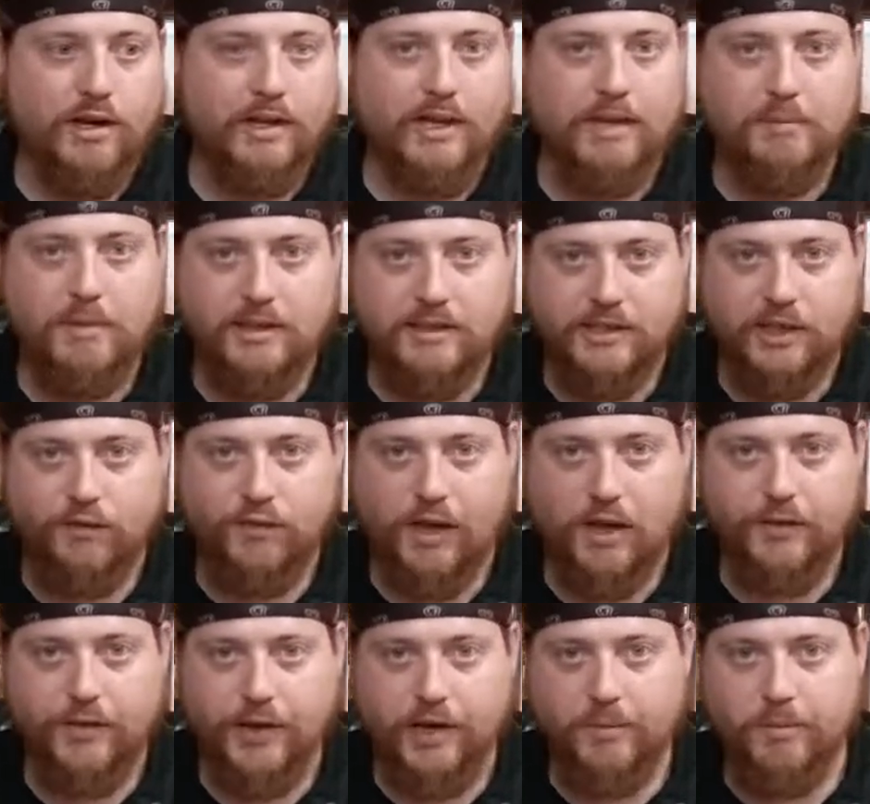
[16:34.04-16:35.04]
get myself
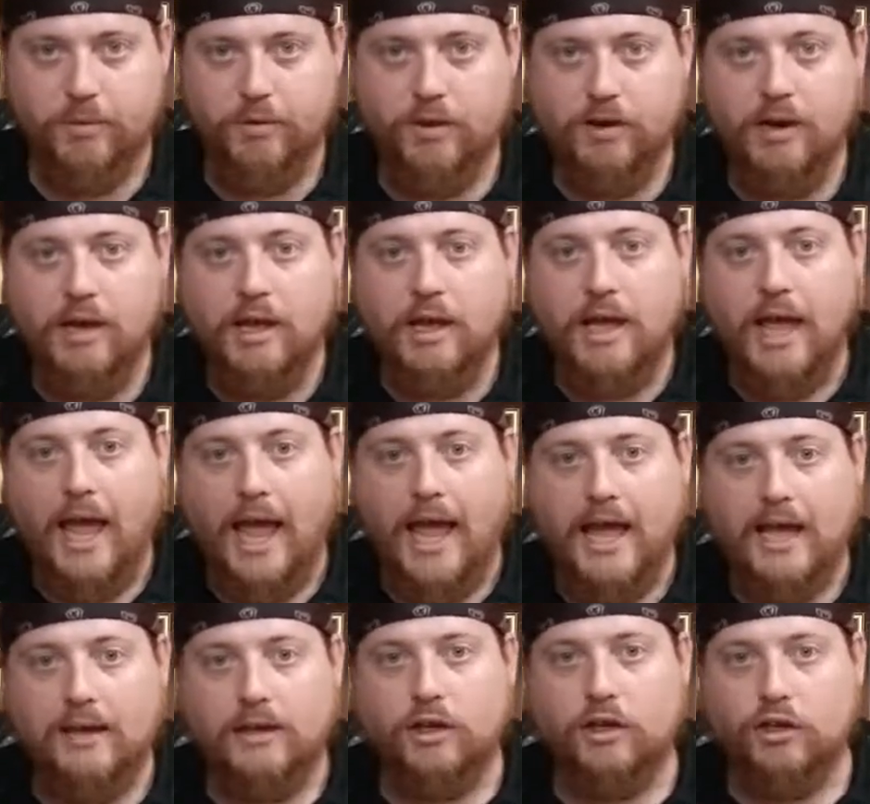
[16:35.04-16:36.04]
out there more,
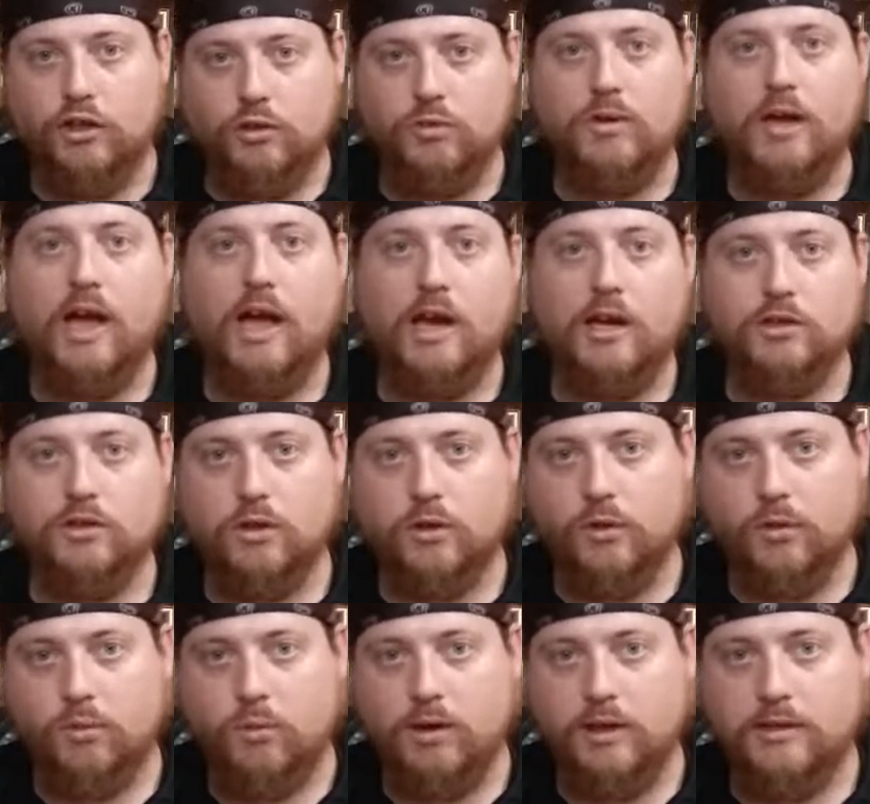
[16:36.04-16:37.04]
and you guys are
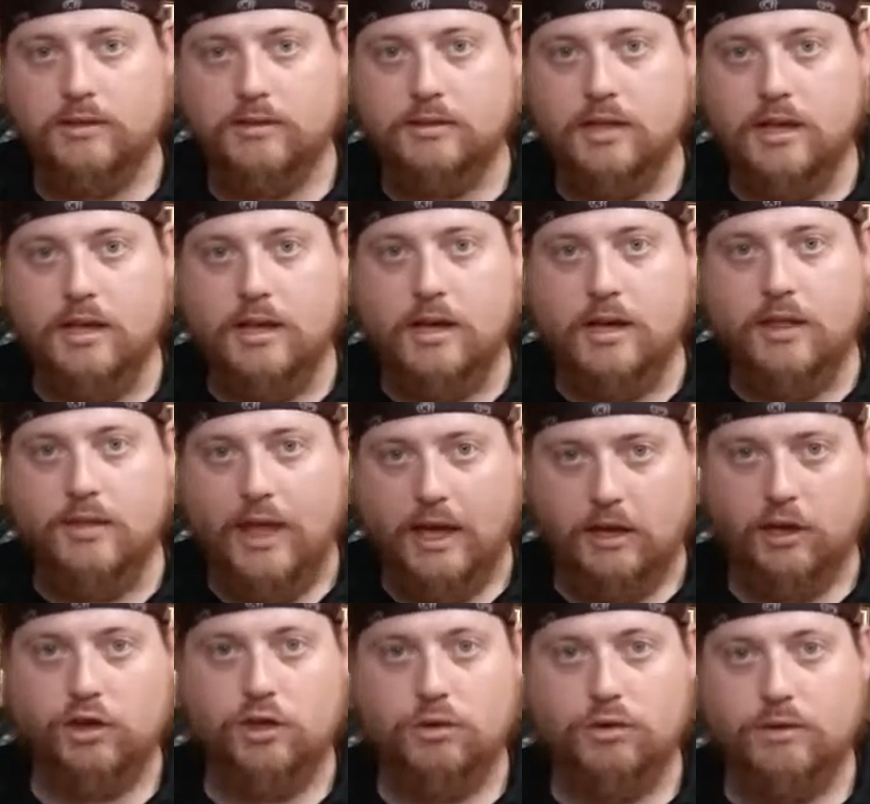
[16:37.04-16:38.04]
the ones
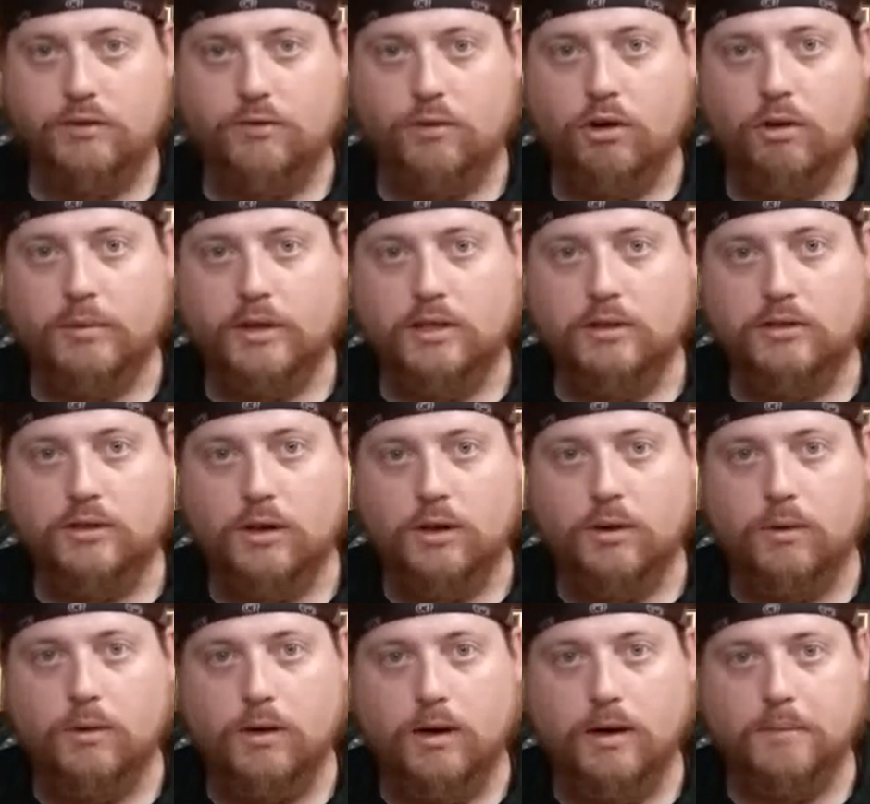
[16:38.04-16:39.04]
that can do it for me.
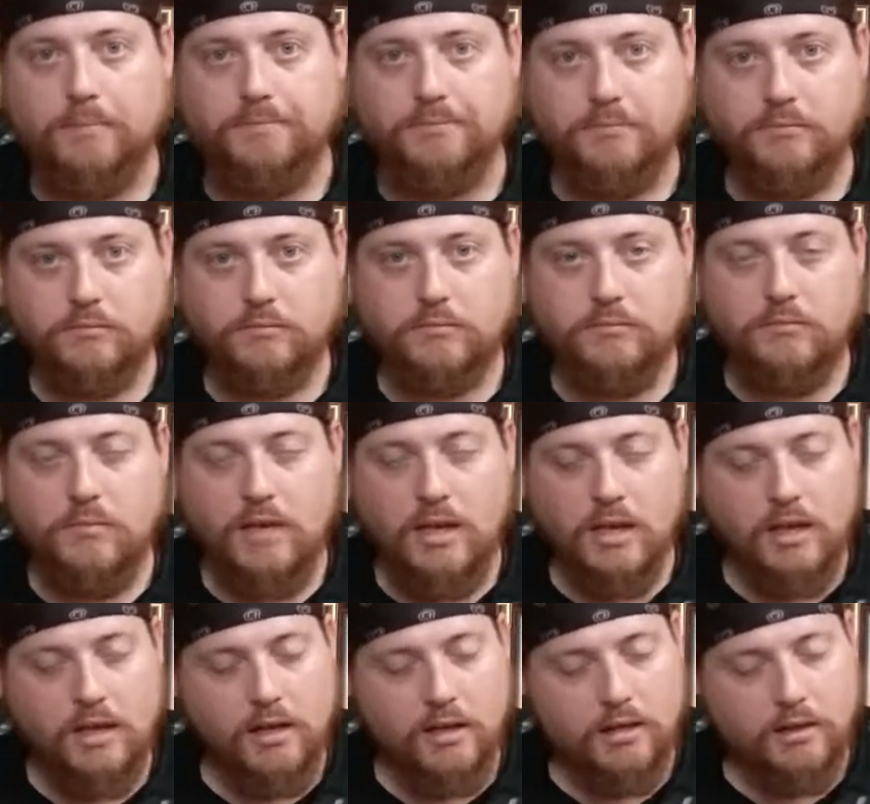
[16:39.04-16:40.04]
So
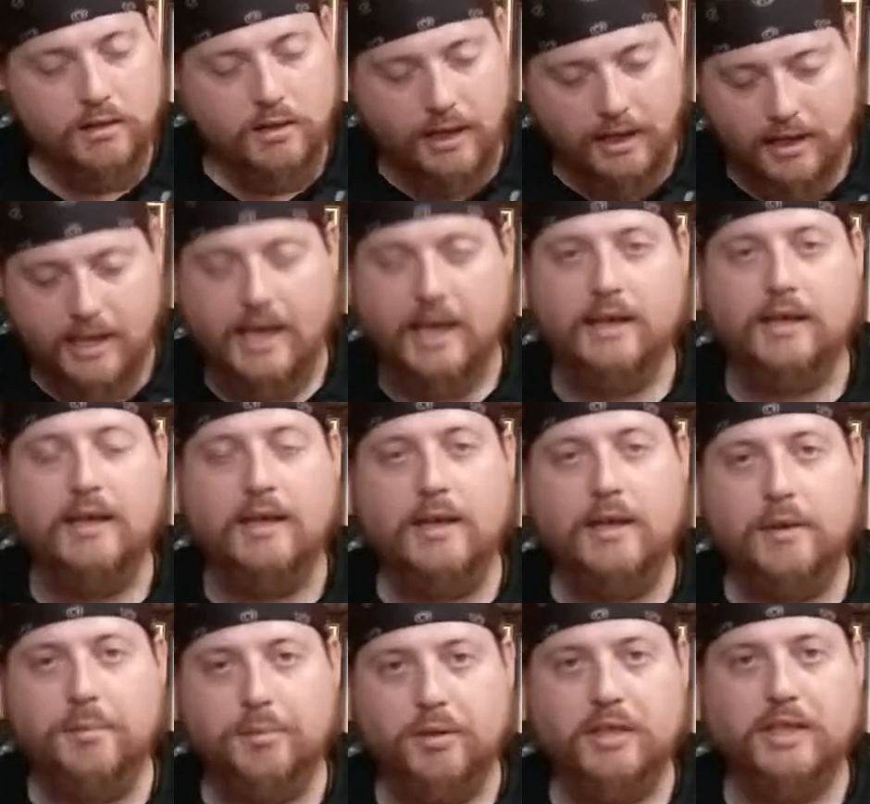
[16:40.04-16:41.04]
again,
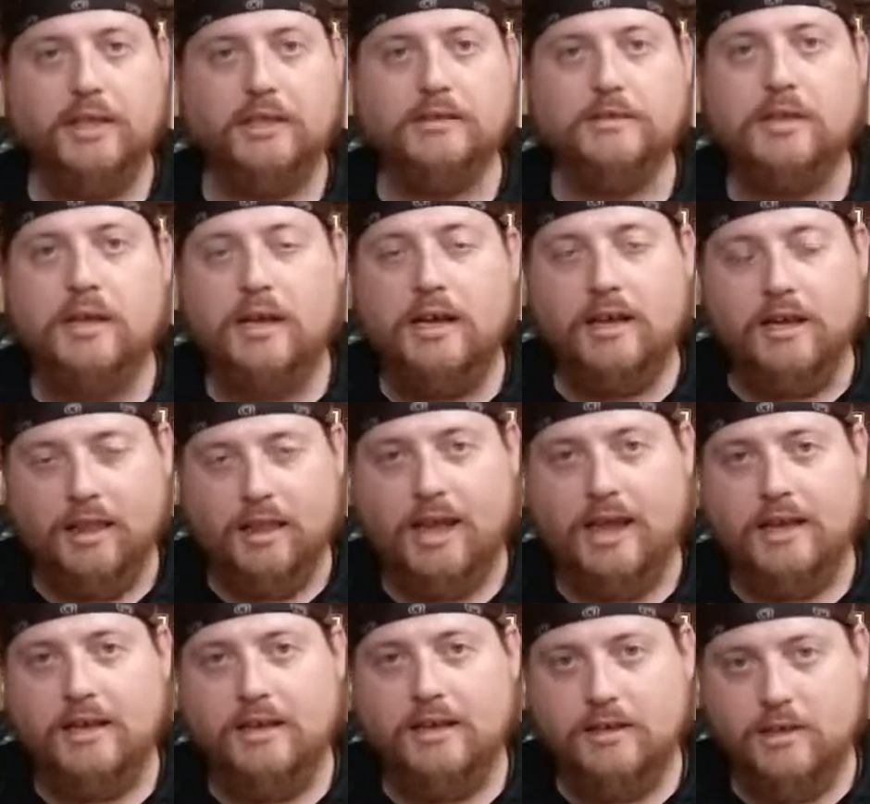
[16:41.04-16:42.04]
please
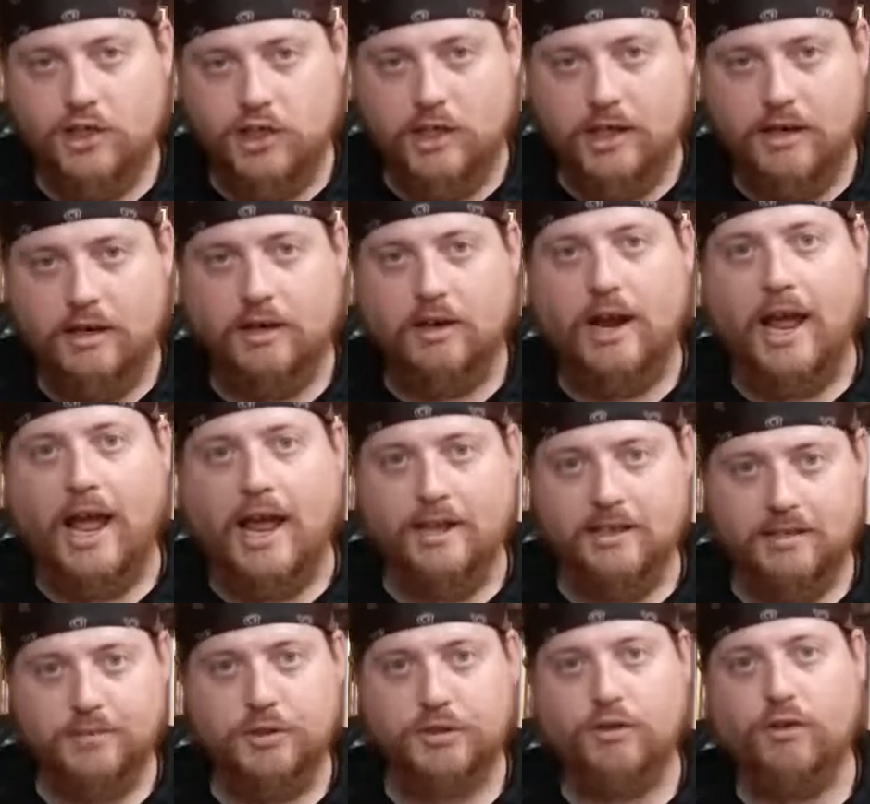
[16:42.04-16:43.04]
like, share,
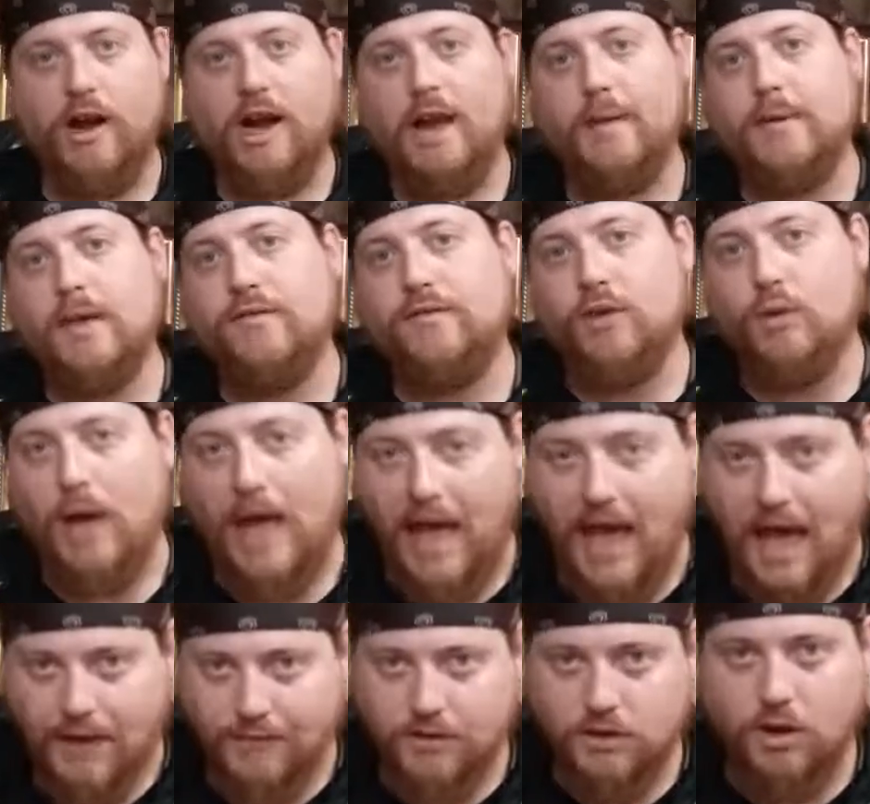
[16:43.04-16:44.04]
and subscribe if you
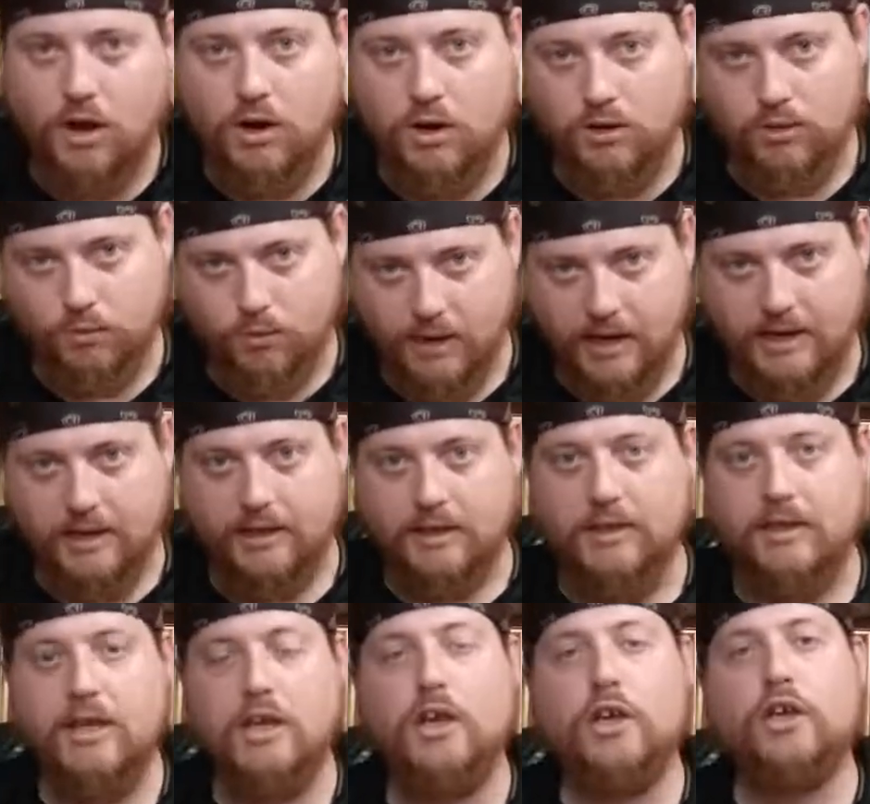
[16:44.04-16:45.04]
haven't already.